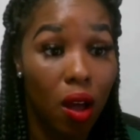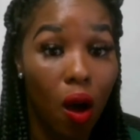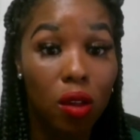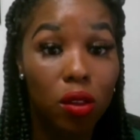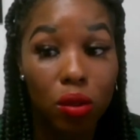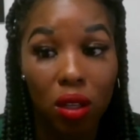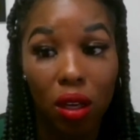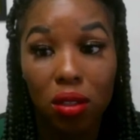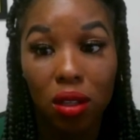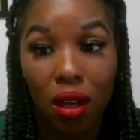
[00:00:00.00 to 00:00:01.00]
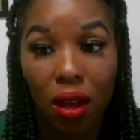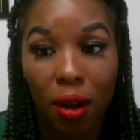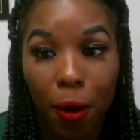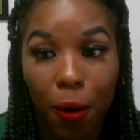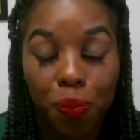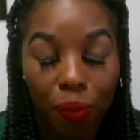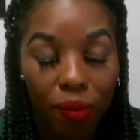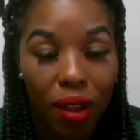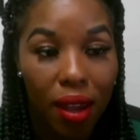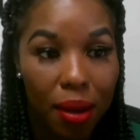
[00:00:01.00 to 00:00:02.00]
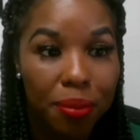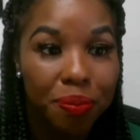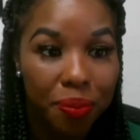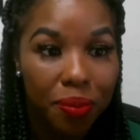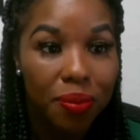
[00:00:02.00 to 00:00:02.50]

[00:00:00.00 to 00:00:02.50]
all those things yep